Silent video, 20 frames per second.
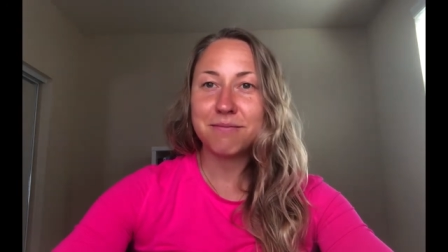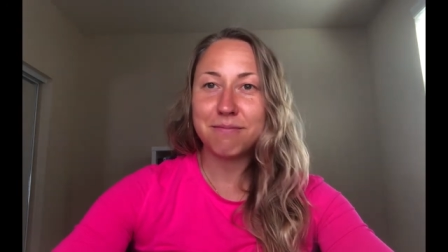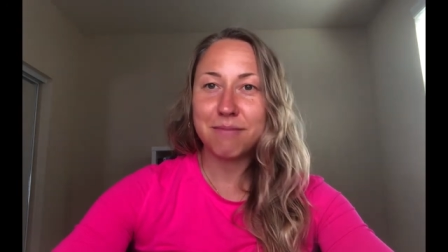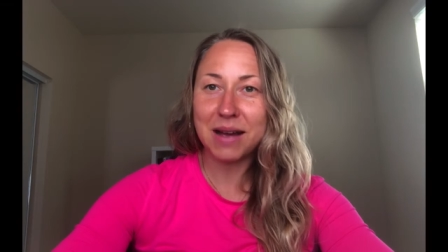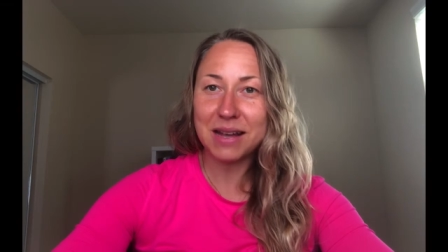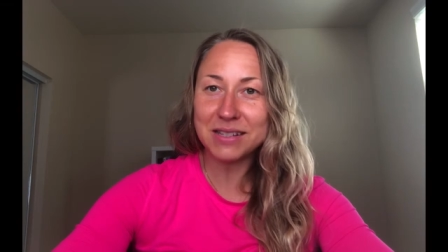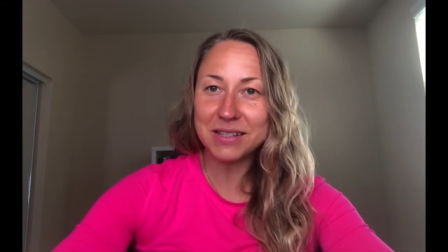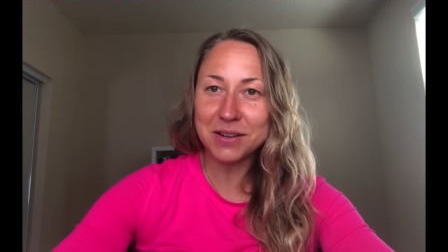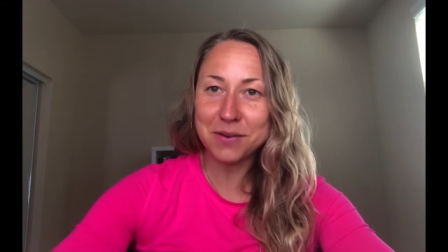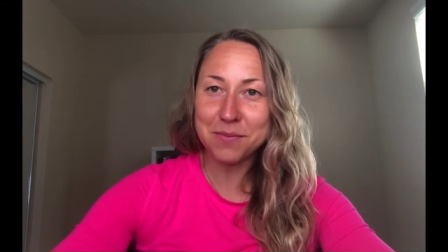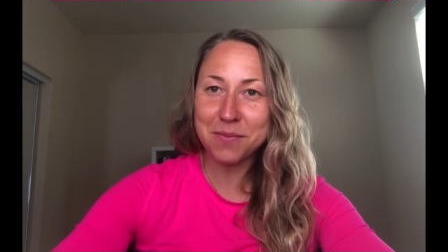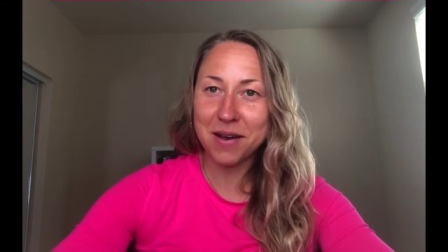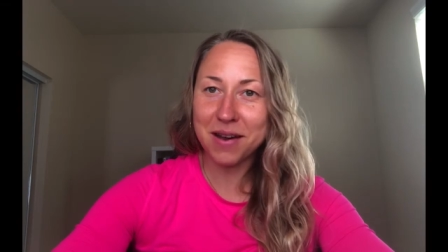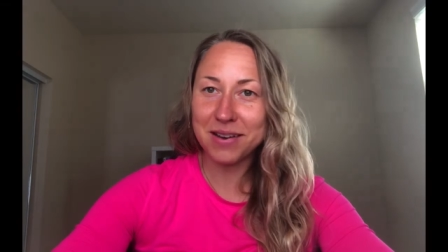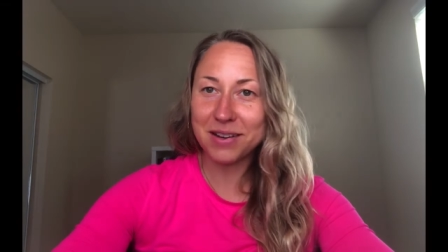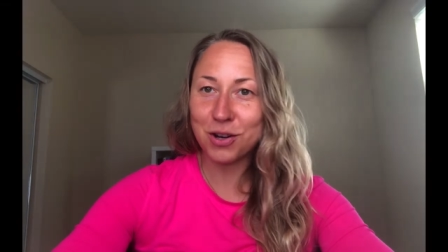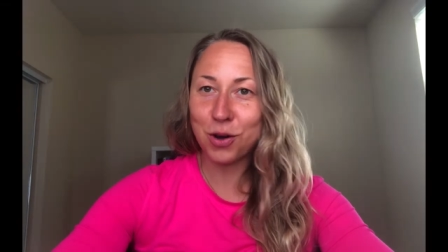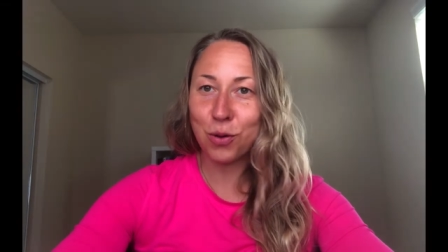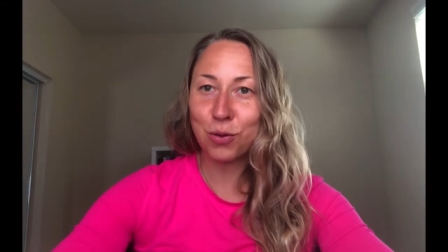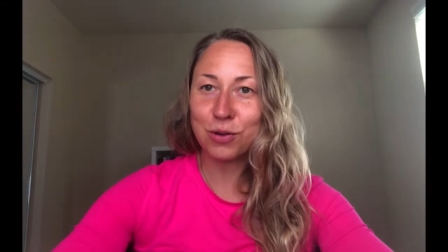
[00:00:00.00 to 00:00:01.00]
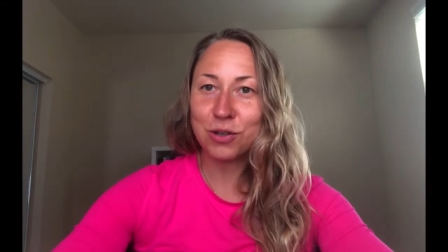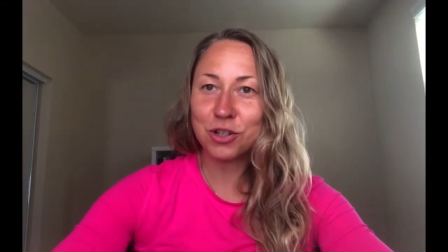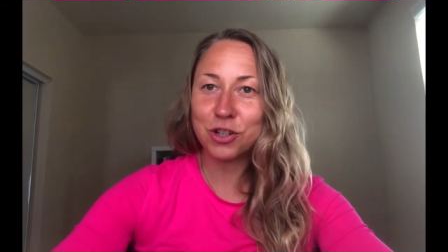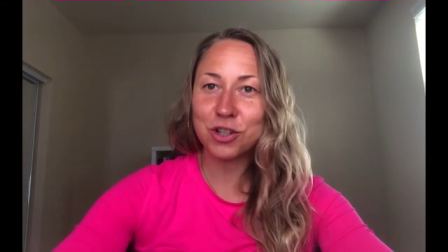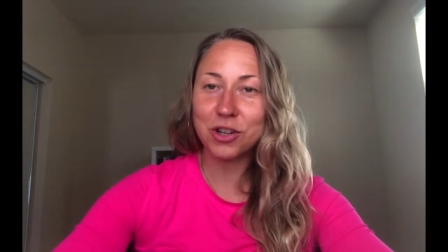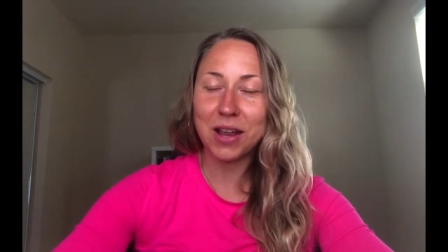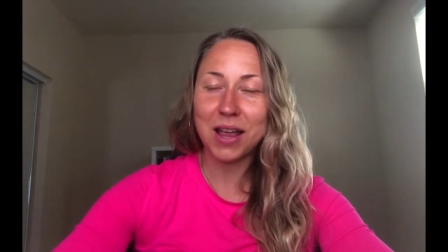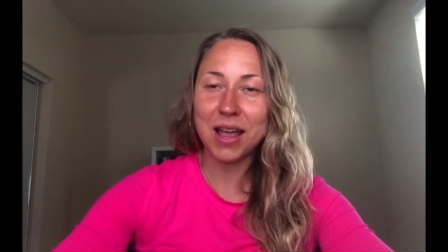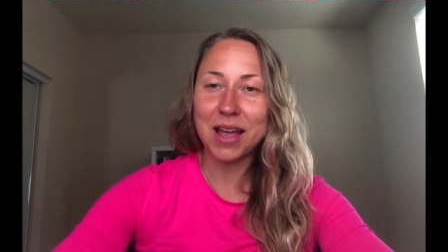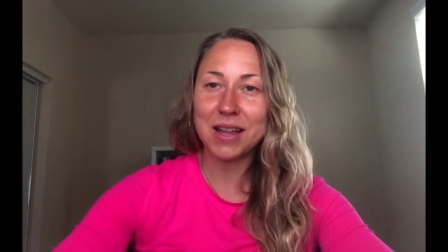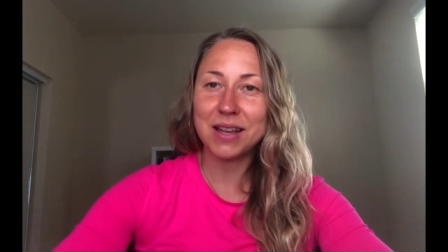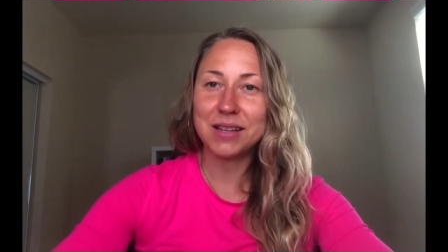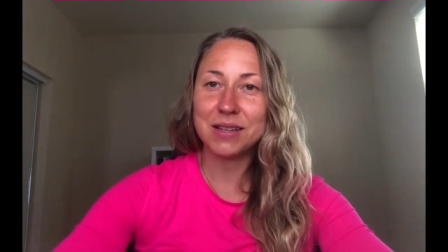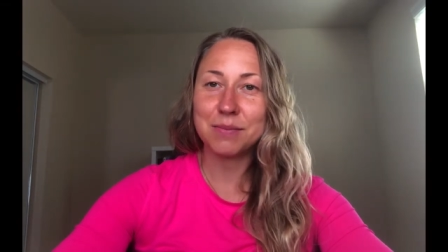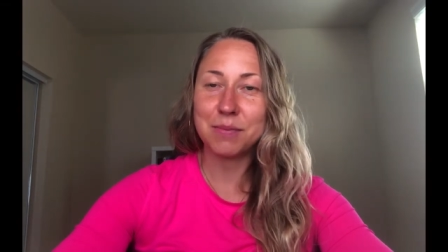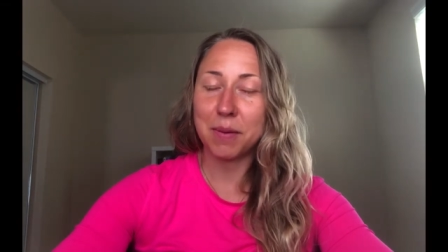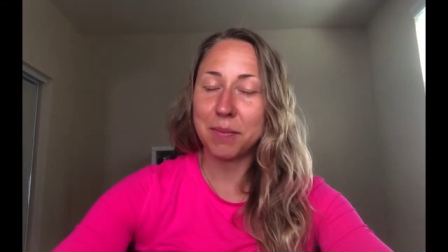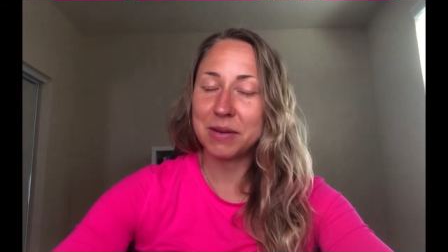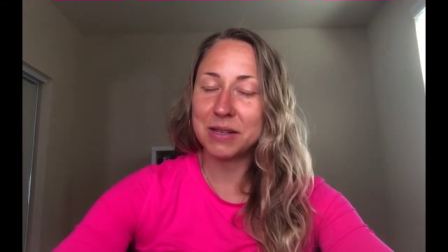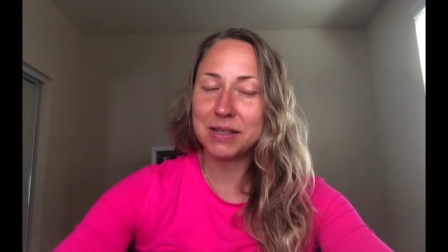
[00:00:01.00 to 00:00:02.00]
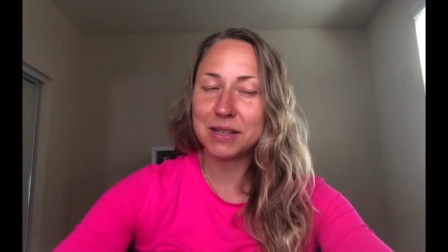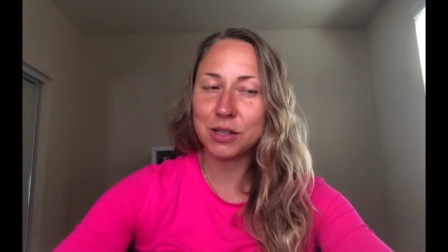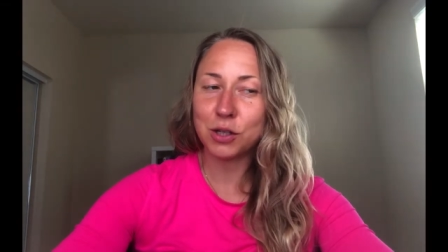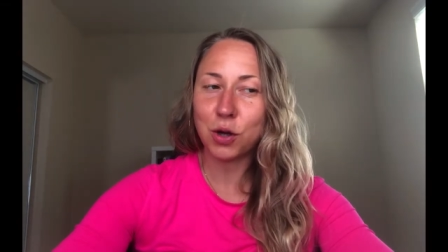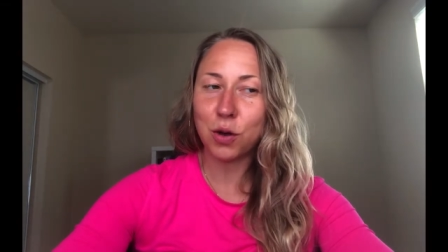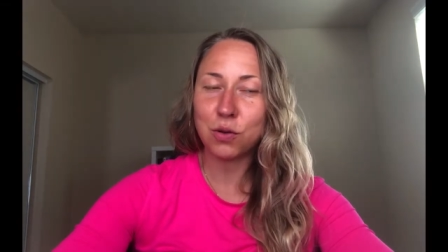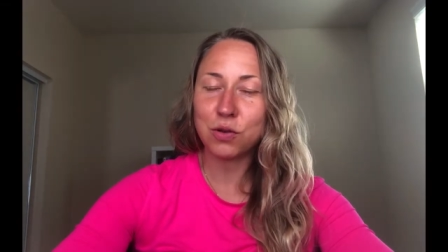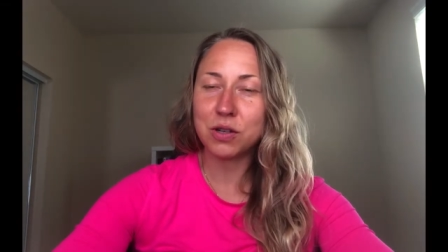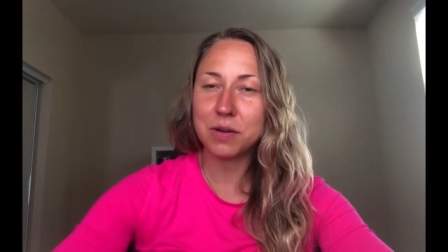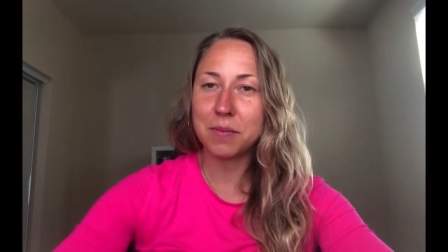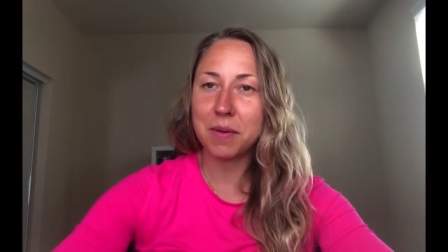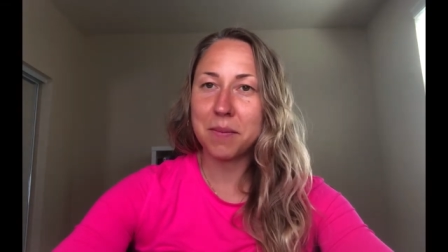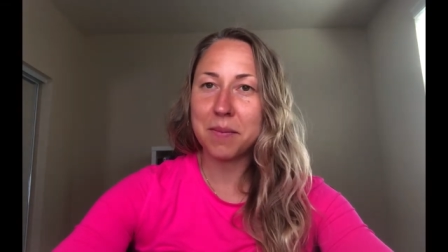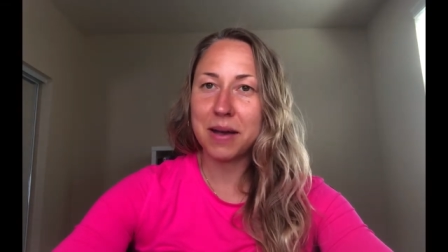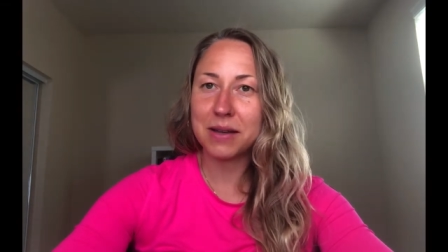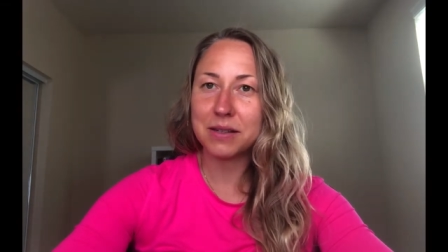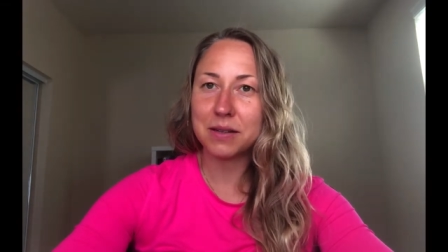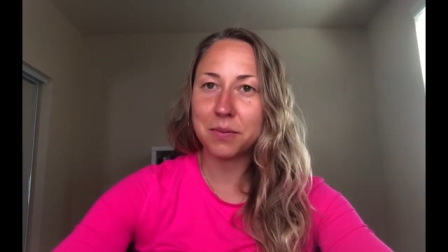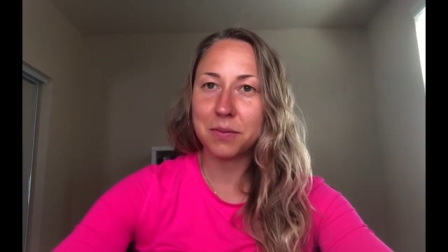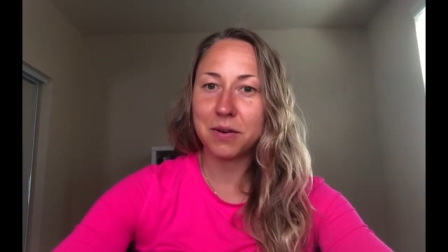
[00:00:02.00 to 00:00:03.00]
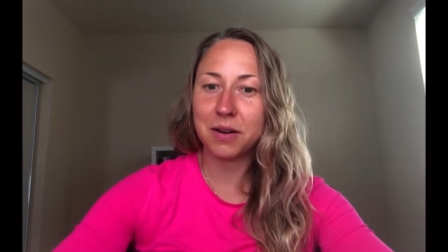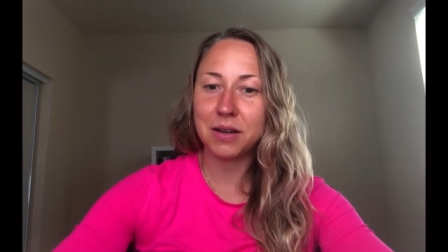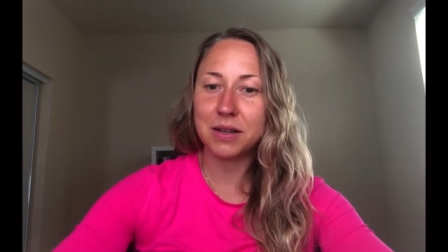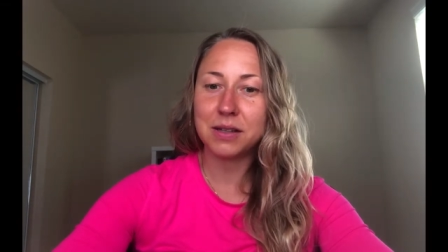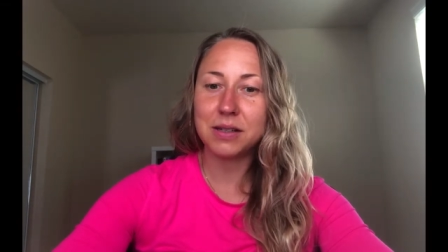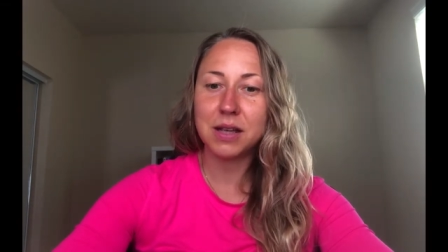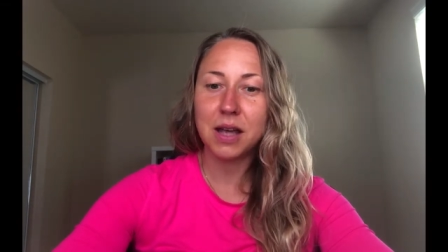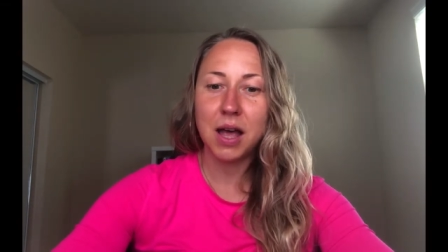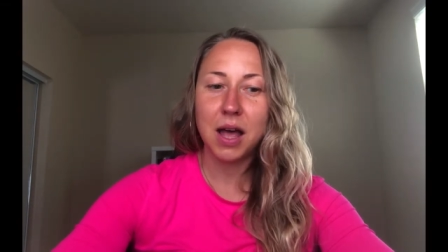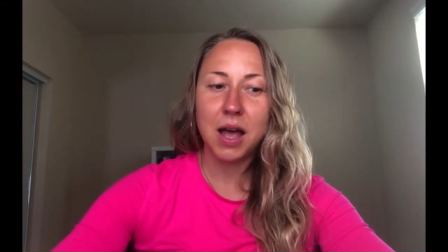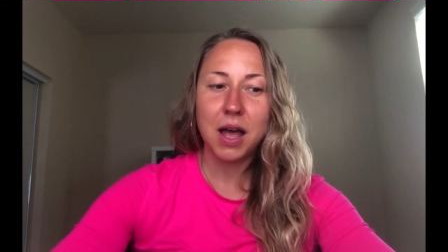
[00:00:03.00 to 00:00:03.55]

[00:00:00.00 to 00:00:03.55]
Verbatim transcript: mastermind coach and my business coach and my mastermind